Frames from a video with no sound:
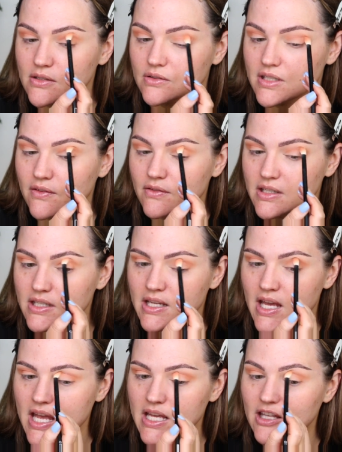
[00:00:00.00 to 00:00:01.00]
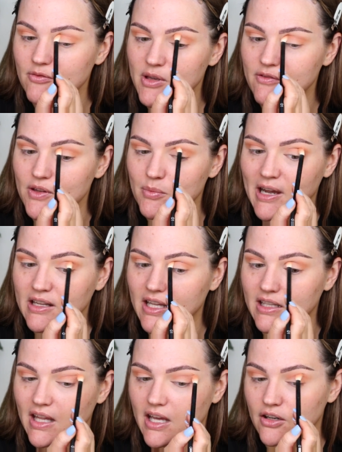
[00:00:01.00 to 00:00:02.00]
So definitely give me feedback
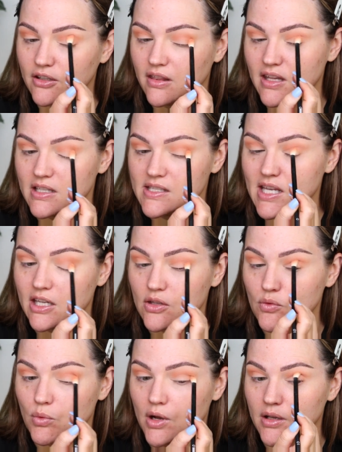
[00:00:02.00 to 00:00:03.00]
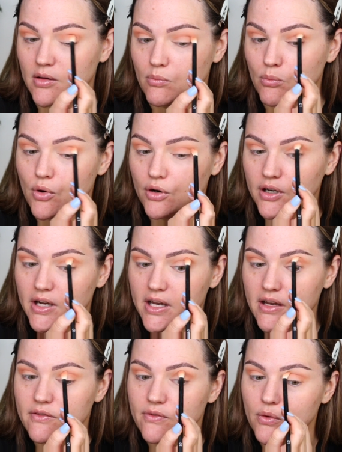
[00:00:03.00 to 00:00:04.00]
like that on things that you want more
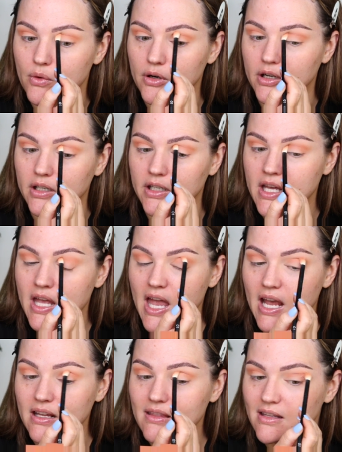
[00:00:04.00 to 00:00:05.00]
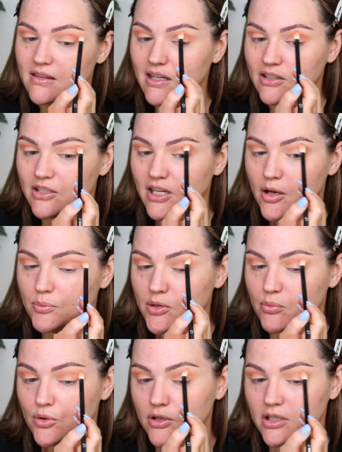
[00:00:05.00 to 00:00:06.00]
of or anything that could help
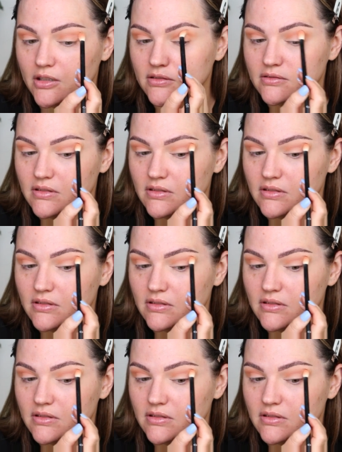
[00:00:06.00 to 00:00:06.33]
you more